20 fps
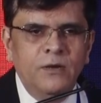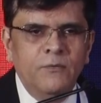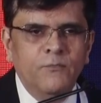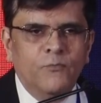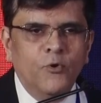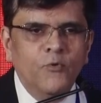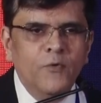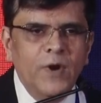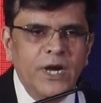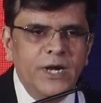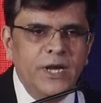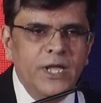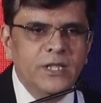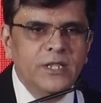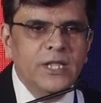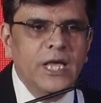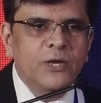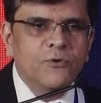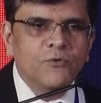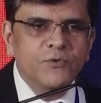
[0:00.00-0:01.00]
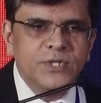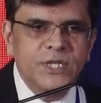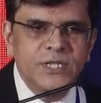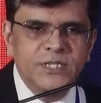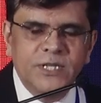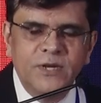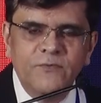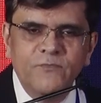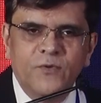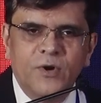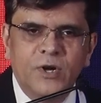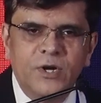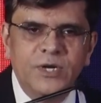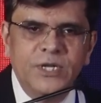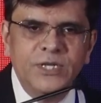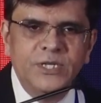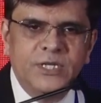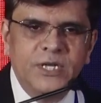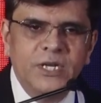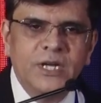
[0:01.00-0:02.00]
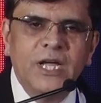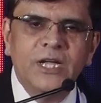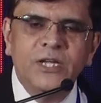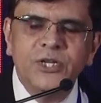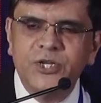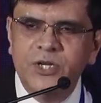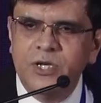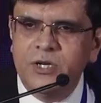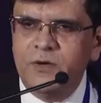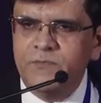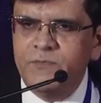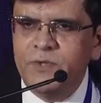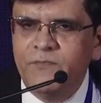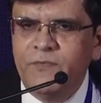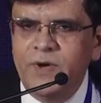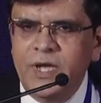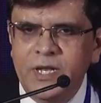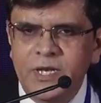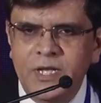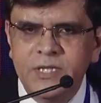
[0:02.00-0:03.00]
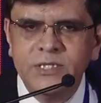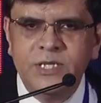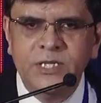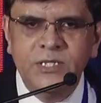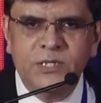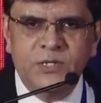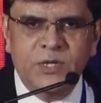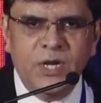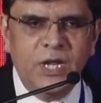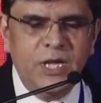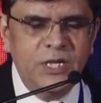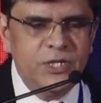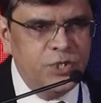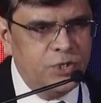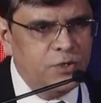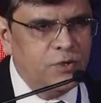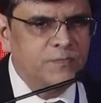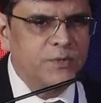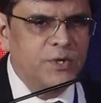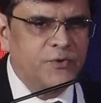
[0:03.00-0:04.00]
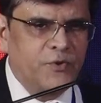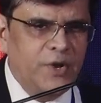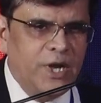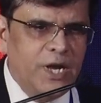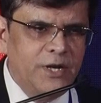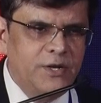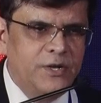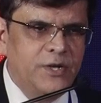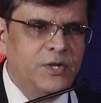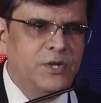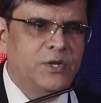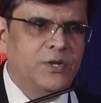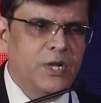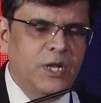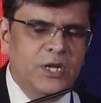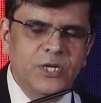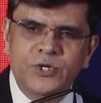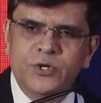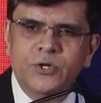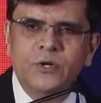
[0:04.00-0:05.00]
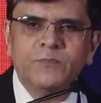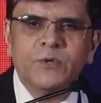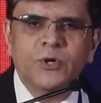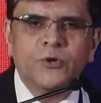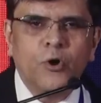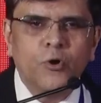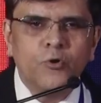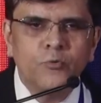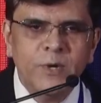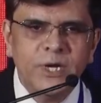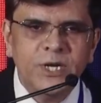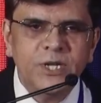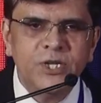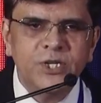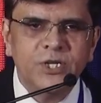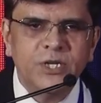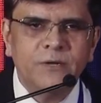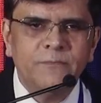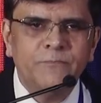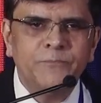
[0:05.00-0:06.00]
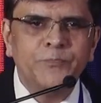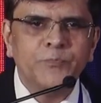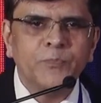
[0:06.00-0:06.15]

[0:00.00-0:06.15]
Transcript: providing the ecosystem for digitalization of the finance, digitalization of the trade, digitalization of the documentation,